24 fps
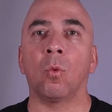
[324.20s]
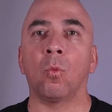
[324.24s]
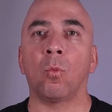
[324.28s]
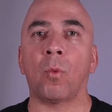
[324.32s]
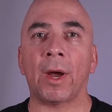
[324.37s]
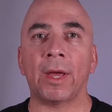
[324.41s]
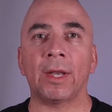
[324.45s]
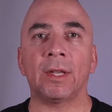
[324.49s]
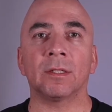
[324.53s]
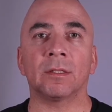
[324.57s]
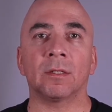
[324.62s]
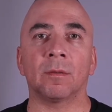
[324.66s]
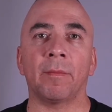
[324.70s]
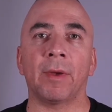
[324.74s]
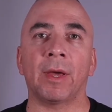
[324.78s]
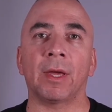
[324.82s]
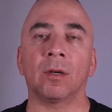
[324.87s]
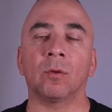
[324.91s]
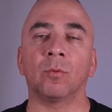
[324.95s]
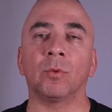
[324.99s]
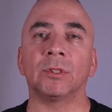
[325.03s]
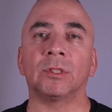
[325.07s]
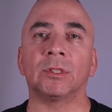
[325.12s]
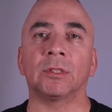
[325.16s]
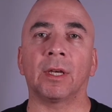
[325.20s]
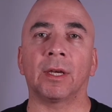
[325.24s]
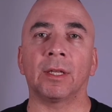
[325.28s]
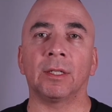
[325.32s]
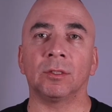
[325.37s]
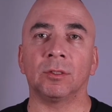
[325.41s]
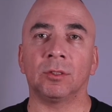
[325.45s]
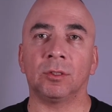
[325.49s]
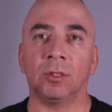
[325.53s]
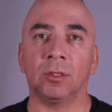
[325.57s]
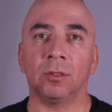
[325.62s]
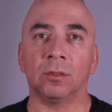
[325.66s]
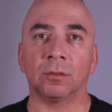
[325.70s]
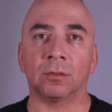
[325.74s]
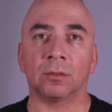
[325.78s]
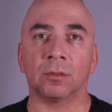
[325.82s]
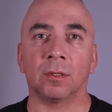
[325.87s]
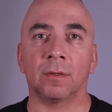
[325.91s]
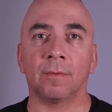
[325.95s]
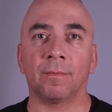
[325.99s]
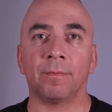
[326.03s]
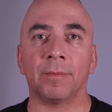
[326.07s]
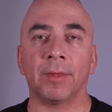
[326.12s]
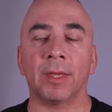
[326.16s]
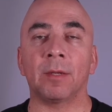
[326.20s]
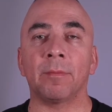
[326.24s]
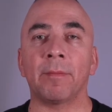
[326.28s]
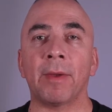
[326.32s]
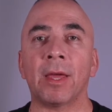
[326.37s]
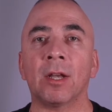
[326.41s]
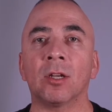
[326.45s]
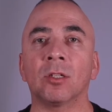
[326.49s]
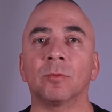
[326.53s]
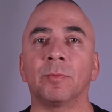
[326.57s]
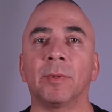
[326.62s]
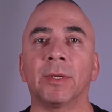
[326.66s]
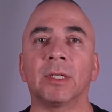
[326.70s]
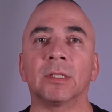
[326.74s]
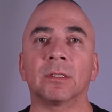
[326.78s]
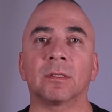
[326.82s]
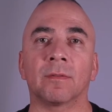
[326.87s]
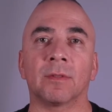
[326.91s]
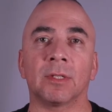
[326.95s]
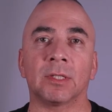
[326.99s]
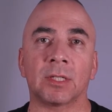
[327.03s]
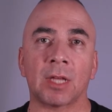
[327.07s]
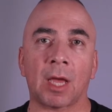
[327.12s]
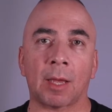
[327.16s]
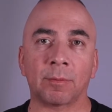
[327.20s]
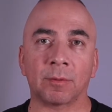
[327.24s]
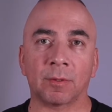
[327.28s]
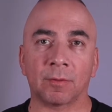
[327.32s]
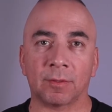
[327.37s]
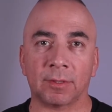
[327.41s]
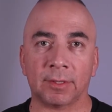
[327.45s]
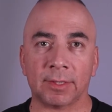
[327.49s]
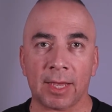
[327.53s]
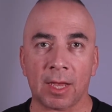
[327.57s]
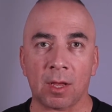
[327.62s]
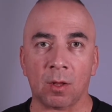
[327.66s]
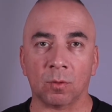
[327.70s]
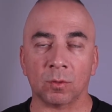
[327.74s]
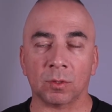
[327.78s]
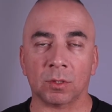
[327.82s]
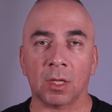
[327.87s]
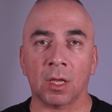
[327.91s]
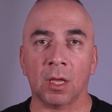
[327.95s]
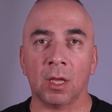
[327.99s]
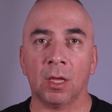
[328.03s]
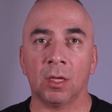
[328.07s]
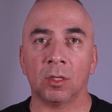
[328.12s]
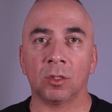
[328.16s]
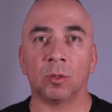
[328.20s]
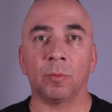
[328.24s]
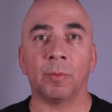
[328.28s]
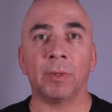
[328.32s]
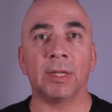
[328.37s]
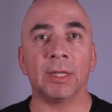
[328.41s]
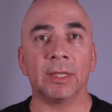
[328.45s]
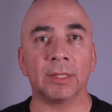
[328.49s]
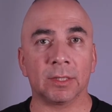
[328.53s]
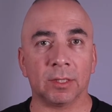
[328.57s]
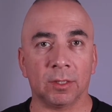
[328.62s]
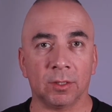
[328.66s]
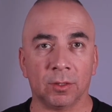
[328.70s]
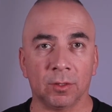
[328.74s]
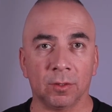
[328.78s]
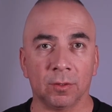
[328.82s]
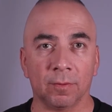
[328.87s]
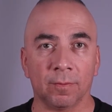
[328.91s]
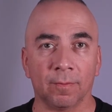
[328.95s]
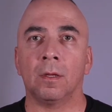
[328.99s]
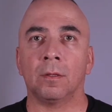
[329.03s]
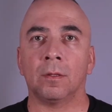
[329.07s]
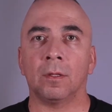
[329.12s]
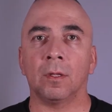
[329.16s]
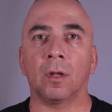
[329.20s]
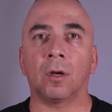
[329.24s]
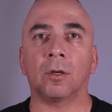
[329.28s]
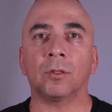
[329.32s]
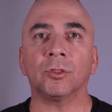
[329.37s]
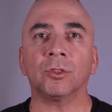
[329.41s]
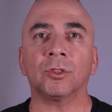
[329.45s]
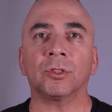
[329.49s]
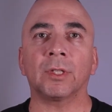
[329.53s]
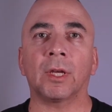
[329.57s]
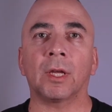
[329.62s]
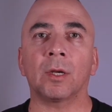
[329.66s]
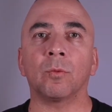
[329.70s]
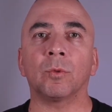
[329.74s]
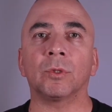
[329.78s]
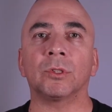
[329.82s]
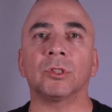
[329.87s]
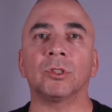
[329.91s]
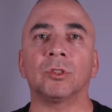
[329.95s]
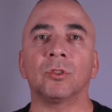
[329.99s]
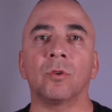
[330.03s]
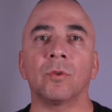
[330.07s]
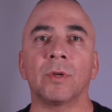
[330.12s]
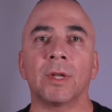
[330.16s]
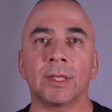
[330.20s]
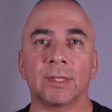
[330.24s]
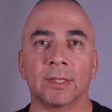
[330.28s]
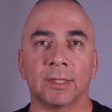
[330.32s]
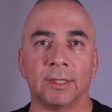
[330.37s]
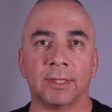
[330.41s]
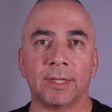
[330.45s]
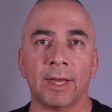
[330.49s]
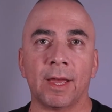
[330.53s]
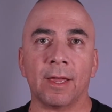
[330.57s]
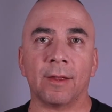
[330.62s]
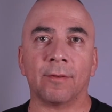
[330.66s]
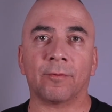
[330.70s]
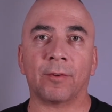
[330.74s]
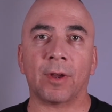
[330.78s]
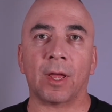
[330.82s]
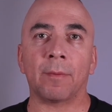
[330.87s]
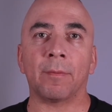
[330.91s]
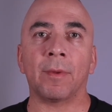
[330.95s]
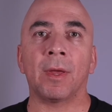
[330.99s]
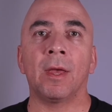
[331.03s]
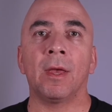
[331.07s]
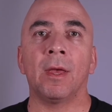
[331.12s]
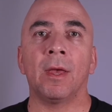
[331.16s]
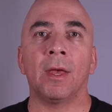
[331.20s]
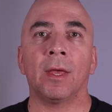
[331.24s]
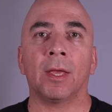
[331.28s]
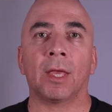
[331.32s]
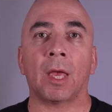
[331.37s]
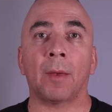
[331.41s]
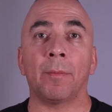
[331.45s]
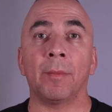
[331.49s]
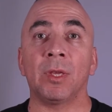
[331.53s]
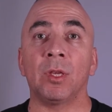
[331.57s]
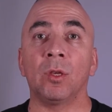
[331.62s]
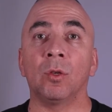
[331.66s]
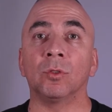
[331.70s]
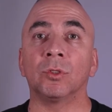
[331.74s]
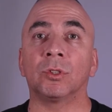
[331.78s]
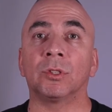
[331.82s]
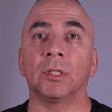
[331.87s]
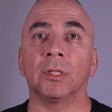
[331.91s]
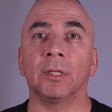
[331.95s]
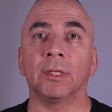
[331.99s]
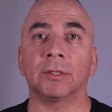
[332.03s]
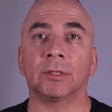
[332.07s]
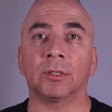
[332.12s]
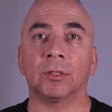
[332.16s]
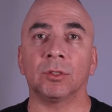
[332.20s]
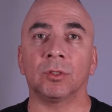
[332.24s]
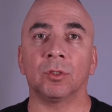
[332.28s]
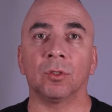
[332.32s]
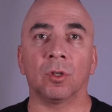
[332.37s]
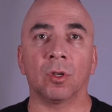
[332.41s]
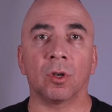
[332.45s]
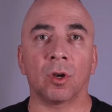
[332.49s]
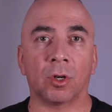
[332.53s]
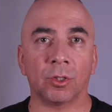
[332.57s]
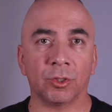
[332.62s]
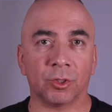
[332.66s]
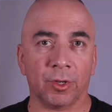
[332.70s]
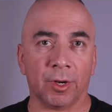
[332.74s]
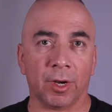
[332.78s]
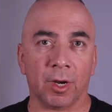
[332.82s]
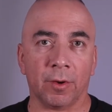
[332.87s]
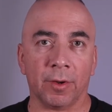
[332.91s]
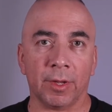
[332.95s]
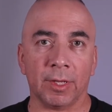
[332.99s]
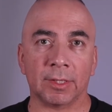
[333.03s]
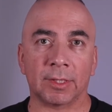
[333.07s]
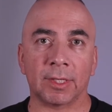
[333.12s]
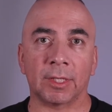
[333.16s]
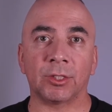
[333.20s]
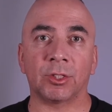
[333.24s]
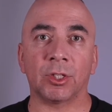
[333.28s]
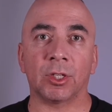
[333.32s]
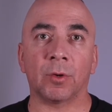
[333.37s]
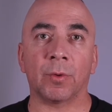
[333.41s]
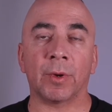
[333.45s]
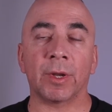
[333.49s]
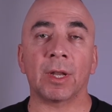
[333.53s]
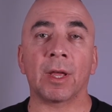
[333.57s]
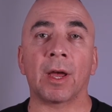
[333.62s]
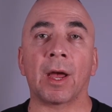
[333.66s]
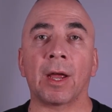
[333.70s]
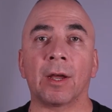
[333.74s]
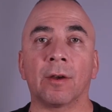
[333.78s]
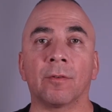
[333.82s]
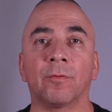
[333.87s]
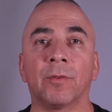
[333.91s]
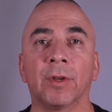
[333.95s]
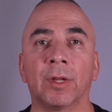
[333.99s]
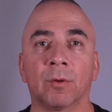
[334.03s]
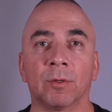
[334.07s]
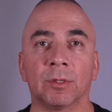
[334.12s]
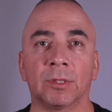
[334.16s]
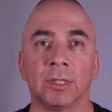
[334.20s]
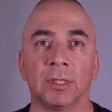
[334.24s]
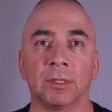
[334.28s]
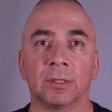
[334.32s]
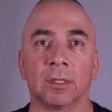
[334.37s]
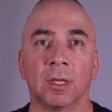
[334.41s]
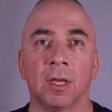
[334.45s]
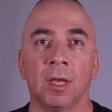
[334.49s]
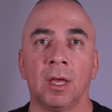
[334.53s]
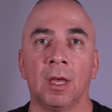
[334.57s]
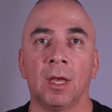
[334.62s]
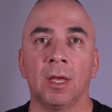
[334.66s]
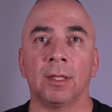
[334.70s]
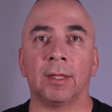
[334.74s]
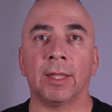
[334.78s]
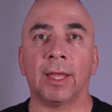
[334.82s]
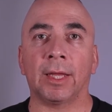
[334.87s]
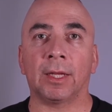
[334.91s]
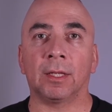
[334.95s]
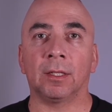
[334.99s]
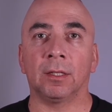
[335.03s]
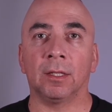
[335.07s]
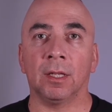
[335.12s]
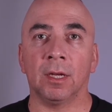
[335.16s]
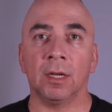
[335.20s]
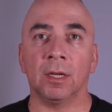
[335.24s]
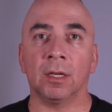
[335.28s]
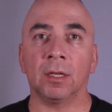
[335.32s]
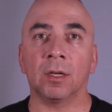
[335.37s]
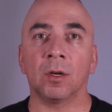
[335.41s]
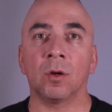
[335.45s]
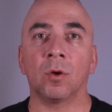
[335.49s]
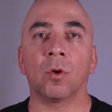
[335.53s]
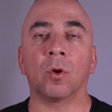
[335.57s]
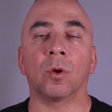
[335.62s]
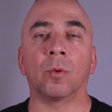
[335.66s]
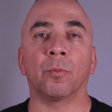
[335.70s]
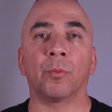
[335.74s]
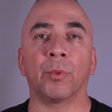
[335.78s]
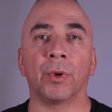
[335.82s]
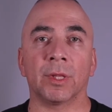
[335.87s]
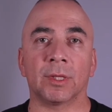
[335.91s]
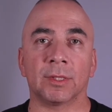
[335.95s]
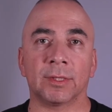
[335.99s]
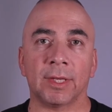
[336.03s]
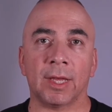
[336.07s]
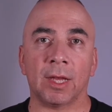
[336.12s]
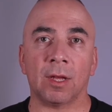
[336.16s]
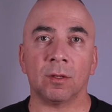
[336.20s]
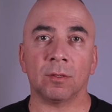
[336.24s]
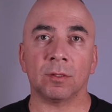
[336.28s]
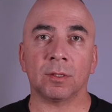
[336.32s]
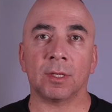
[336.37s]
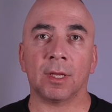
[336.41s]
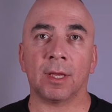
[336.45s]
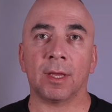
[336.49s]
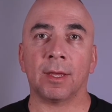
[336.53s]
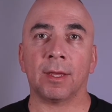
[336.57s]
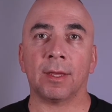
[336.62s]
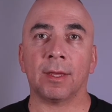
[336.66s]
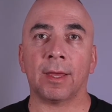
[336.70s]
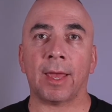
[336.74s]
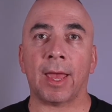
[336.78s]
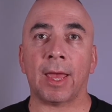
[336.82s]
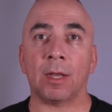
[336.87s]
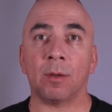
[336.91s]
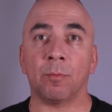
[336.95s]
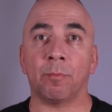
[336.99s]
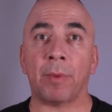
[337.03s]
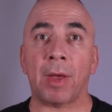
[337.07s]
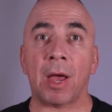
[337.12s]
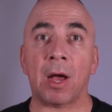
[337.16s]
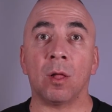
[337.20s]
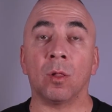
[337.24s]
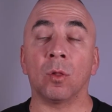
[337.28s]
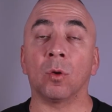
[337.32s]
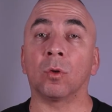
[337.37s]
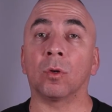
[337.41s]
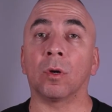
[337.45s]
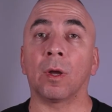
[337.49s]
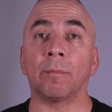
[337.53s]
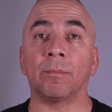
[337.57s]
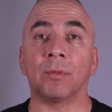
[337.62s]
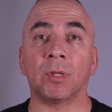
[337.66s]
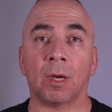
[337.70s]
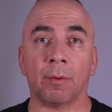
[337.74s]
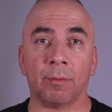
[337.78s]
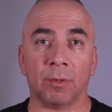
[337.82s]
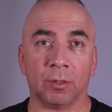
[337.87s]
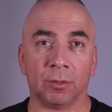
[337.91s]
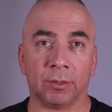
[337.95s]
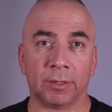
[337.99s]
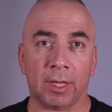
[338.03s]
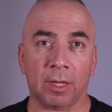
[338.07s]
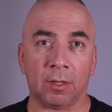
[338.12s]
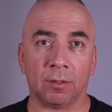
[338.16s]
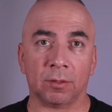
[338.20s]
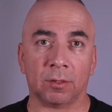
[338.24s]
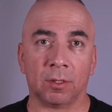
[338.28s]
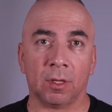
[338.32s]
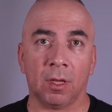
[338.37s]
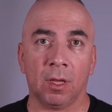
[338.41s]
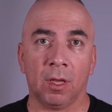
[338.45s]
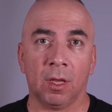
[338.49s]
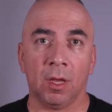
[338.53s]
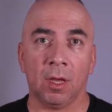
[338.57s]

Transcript: Why does it matter which side is used? It matters because of the types of sounds to be listened to. The larger side, which is known as the diaphragm, can be used to listen to larger areas that generate higher frequencies, like lung or breath sounds and bowel or abdominal sounds.